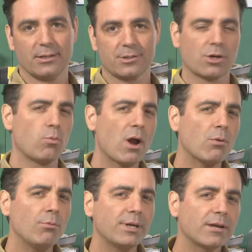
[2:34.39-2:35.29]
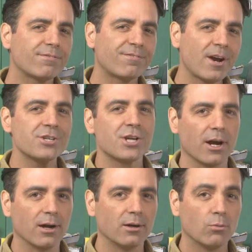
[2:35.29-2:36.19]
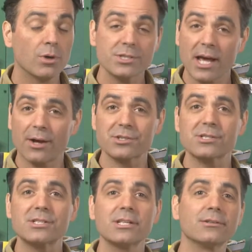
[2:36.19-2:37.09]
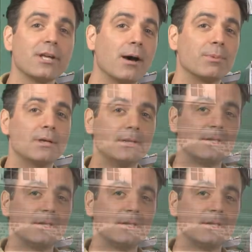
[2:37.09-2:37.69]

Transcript: So where will we get fresh air once the house is sealed up?